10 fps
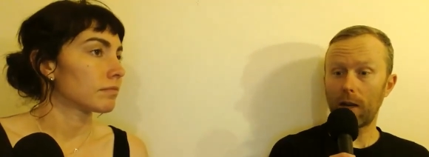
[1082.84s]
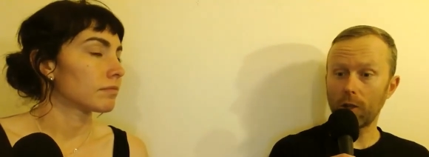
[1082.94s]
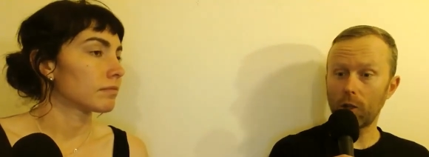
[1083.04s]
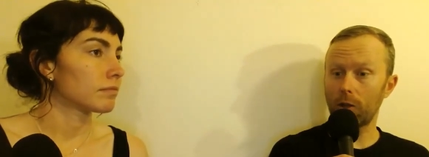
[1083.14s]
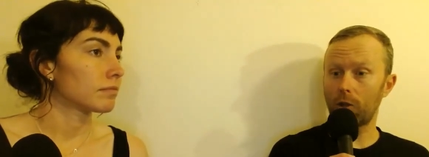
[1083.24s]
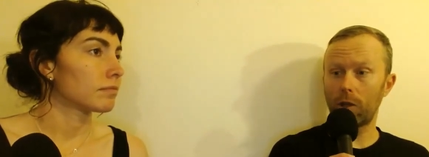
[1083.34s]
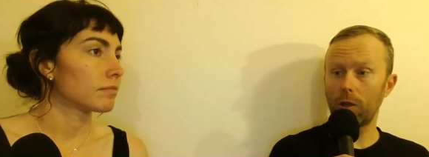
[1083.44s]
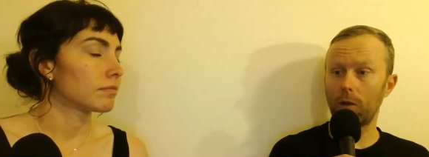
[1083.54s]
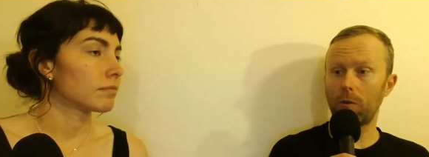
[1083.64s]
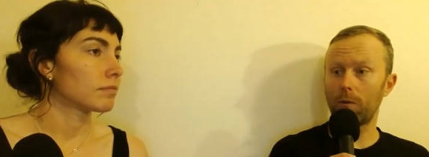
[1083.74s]
Speaker 1: Lunges, you
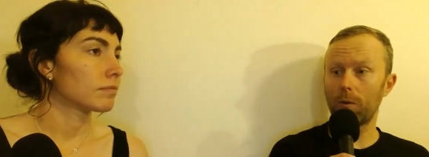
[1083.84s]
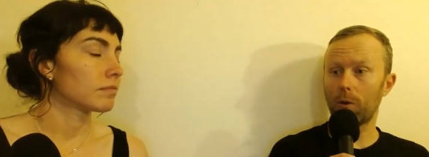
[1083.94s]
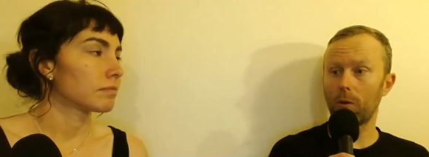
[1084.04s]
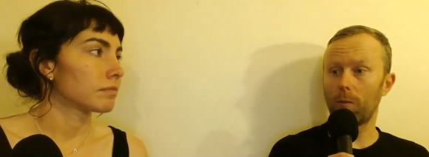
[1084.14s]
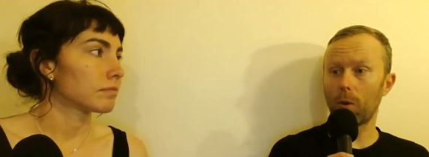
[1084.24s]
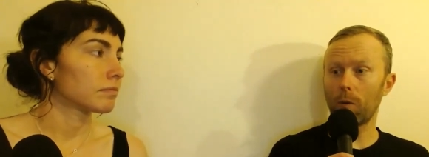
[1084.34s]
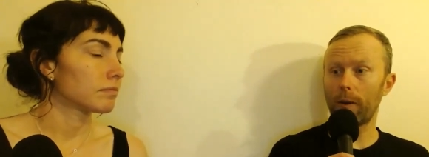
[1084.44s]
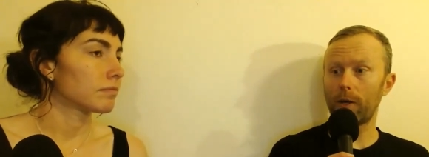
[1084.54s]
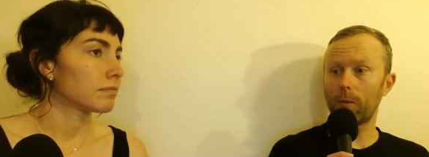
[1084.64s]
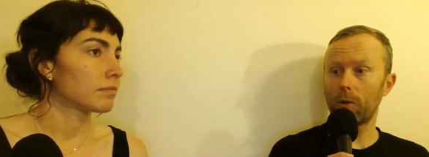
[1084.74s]
can go through more
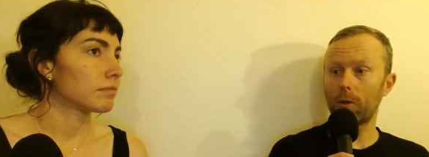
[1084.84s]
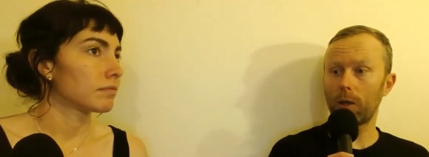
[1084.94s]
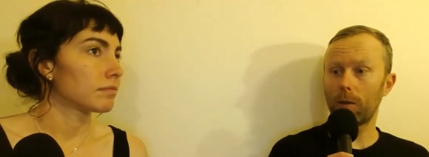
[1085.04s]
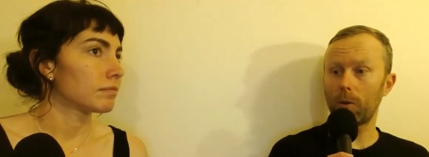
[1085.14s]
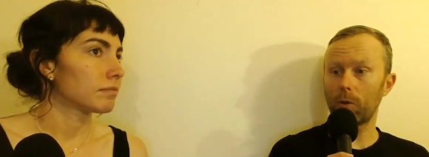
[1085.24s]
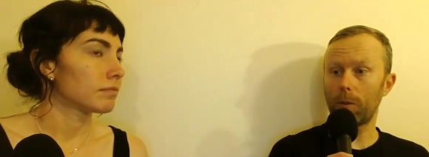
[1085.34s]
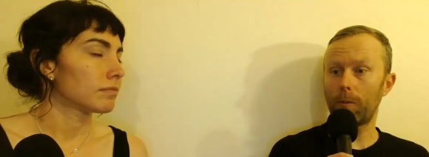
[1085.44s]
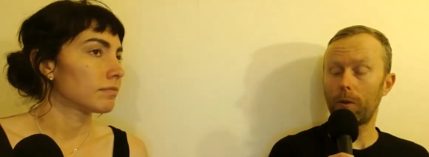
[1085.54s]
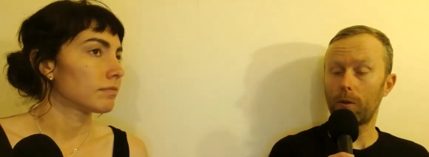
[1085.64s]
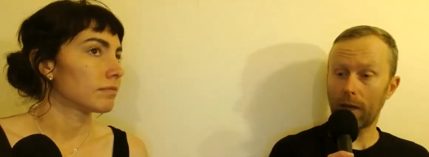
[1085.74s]
range of motion than most
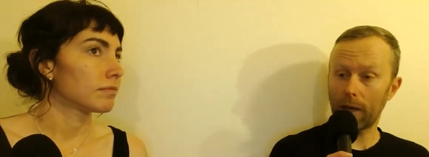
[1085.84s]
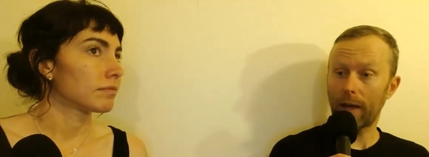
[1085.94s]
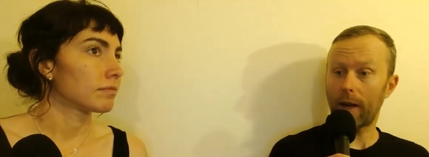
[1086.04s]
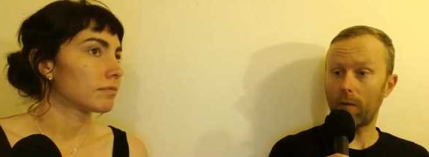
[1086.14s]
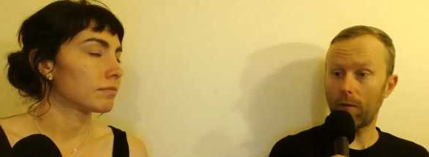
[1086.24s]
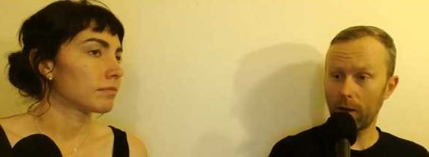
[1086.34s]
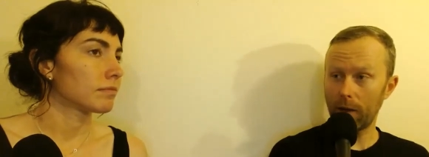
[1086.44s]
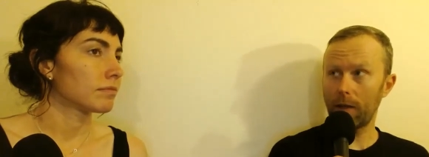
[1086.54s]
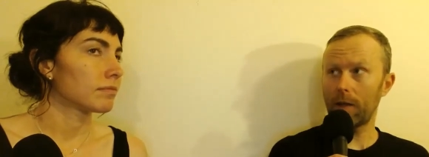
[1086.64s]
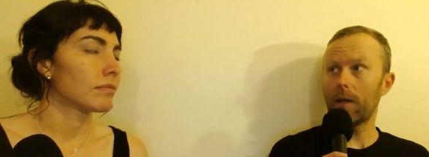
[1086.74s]
people use. Again,
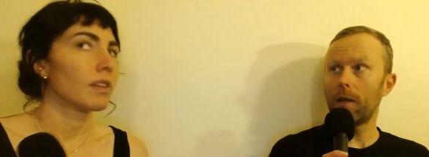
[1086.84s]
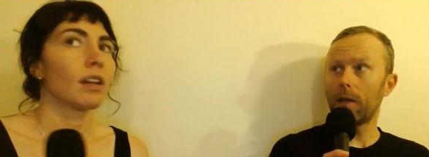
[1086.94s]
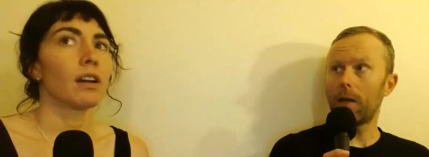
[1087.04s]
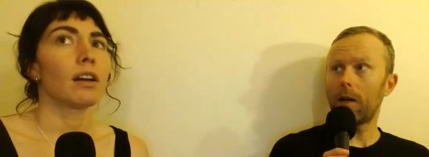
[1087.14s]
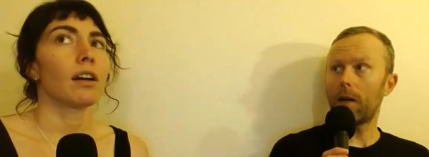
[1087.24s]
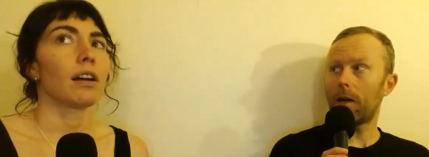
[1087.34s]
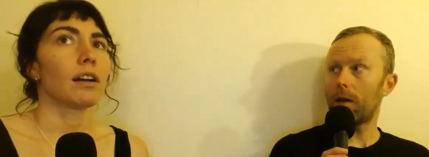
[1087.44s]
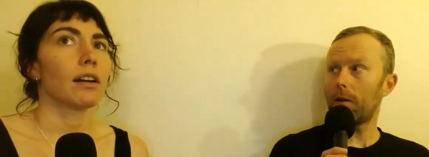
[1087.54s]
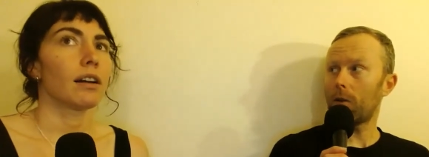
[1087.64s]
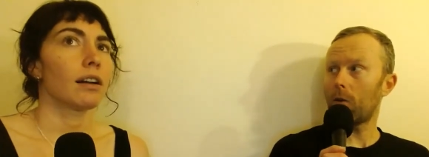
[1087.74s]
carefully
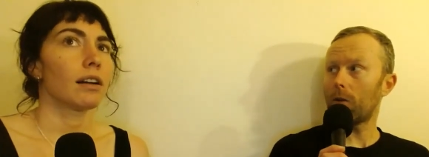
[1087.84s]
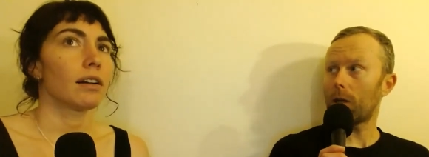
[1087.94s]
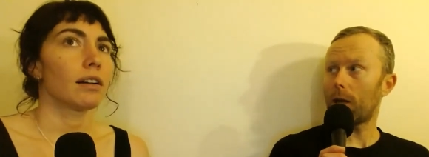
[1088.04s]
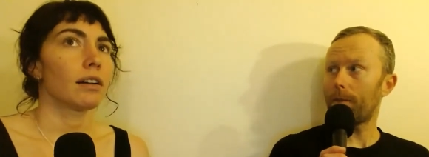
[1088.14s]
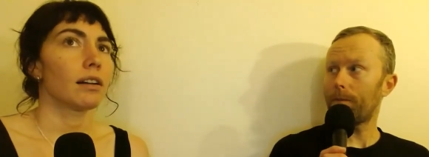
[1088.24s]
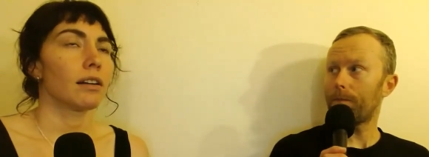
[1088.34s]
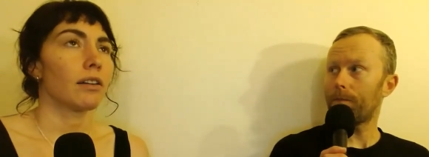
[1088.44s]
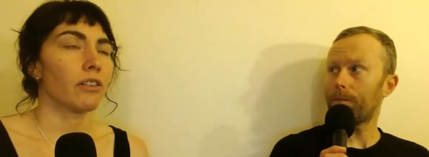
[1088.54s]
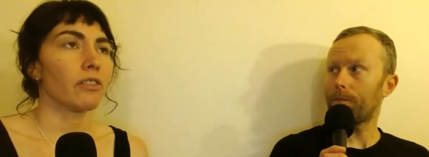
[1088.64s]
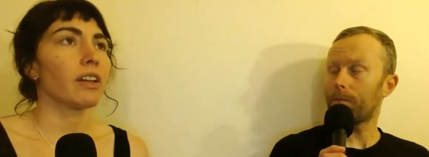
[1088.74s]
uh, over time.
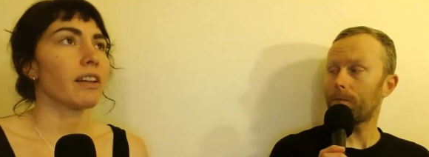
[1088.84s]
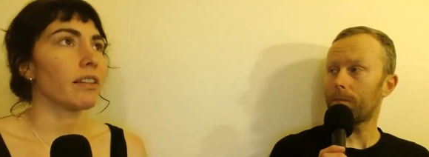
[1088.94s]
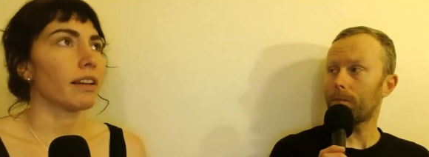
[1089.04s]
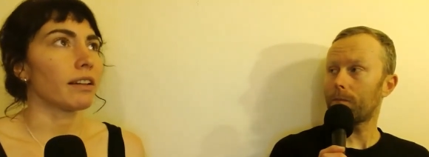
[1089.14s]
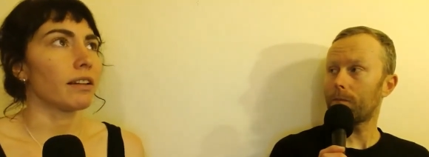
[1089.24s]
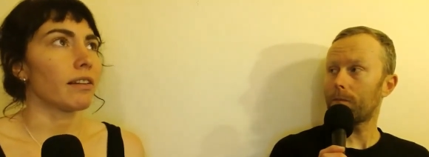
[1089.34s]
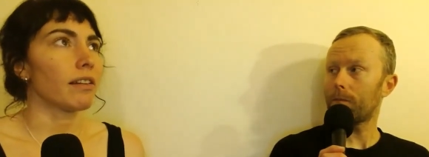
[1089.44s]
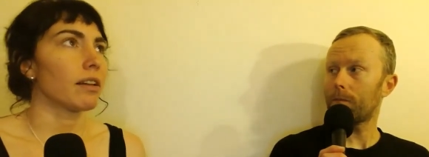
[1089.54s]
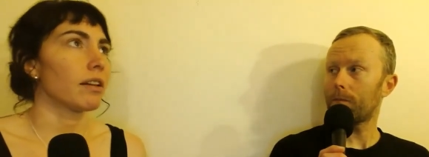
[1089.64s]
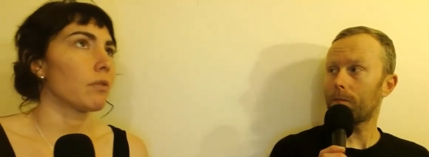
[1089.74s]
Speaker 2: And certainly, like
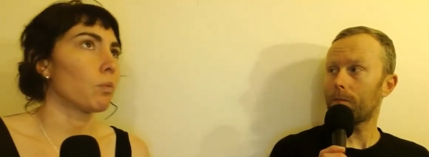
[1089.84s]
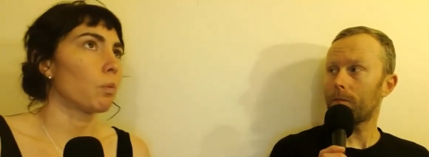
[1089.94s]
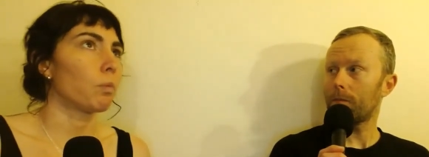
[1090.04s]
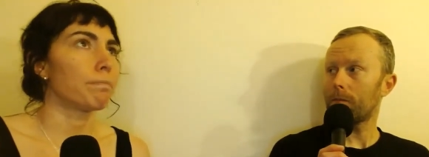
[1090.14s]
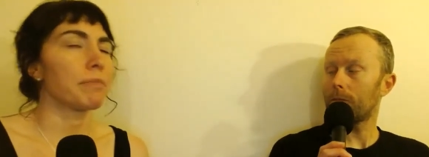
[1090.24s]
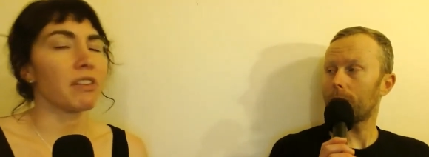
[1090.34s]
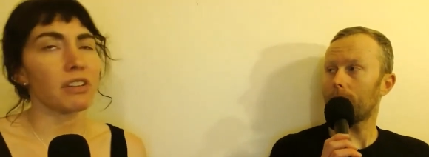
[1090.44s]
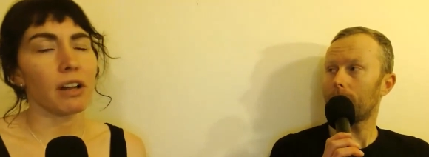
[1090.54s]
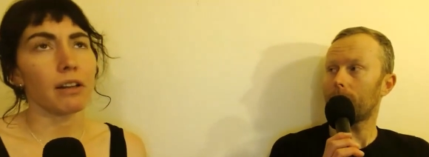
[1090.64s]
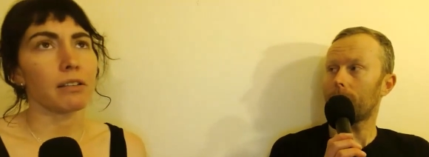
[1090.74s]
uh, mm,
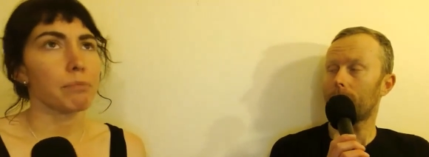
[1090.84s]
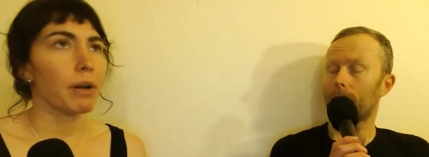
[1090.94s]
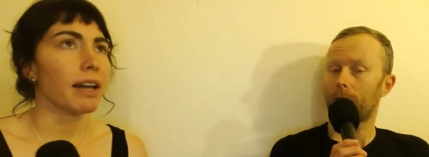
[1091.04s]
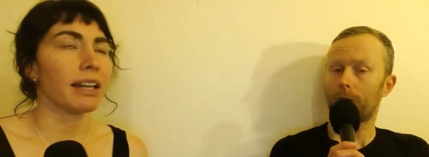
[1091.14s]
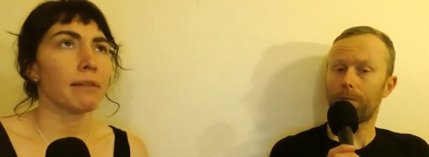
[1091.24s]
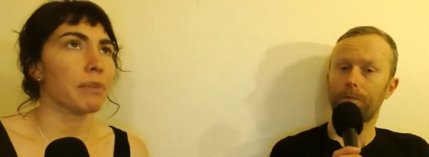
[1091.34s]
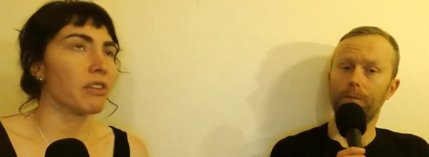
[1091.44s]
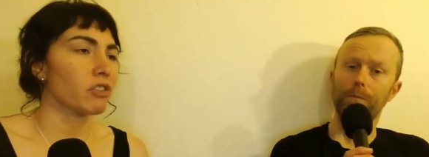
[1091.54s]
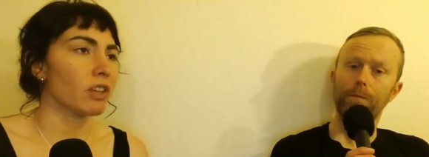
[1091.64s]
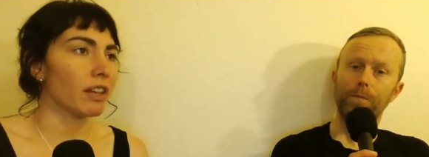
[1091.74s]
st- uh, any
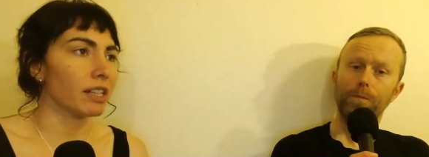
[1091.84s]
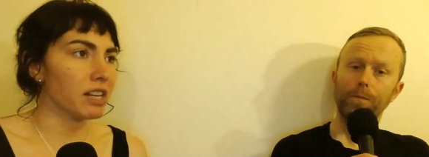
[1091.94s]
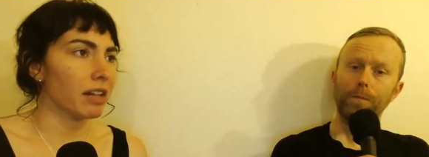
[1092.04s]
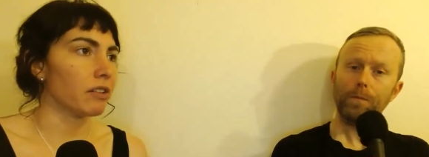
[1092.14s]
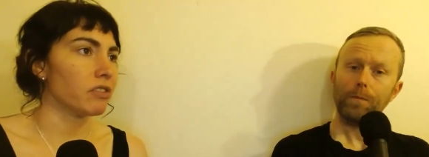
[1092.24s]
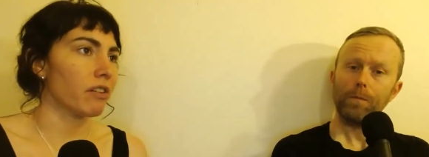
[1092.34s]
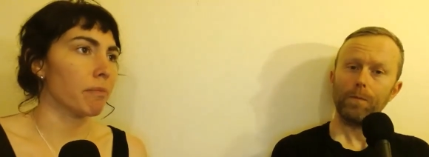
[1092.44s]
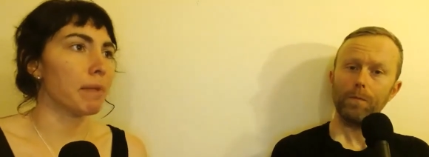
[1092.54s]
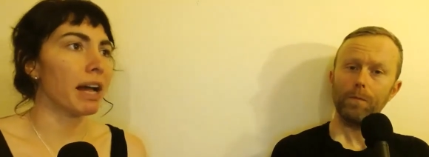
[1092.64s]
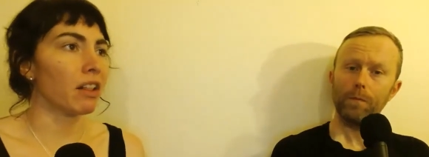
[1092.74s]
position that like challenges
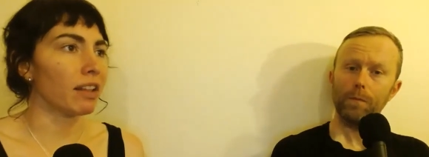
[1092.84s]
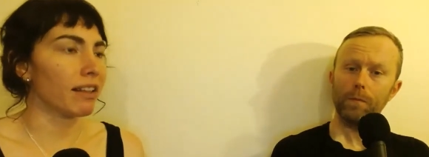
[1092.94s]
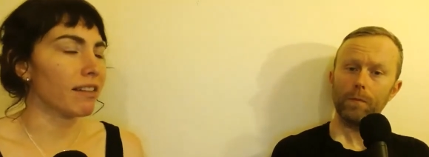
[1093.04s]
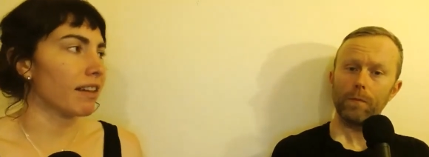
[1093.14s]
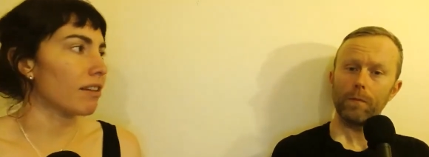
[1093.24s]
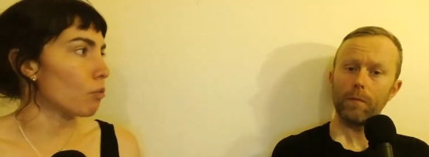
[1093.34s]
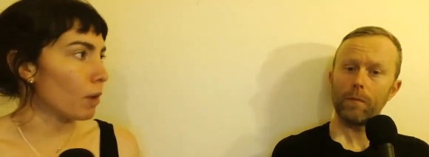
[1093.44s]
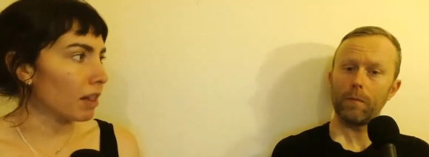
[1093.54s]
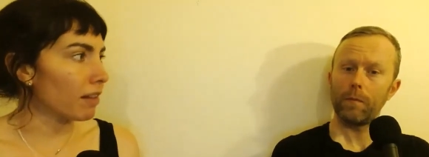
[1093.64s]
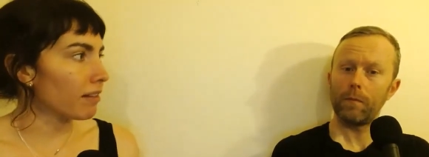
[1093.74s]
balance as
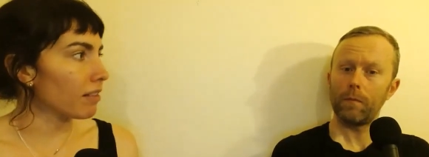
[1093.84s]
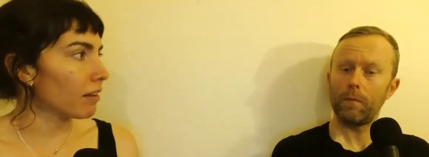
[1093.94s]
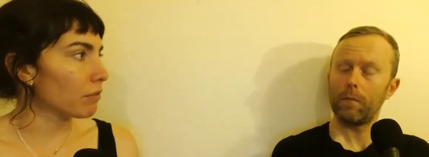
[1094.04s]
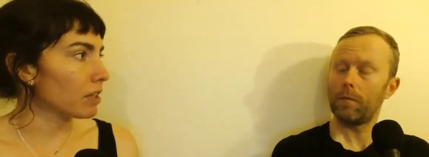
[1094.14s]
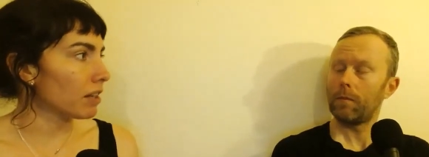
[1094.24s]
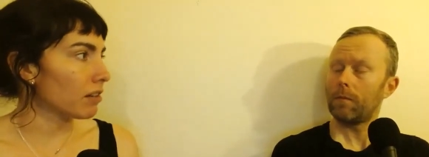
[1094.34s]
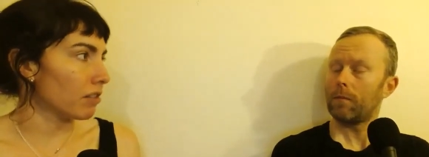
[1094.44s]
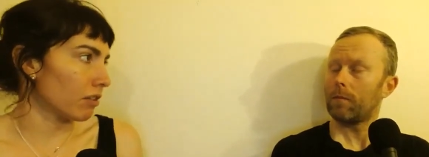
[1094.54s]
well as lifting.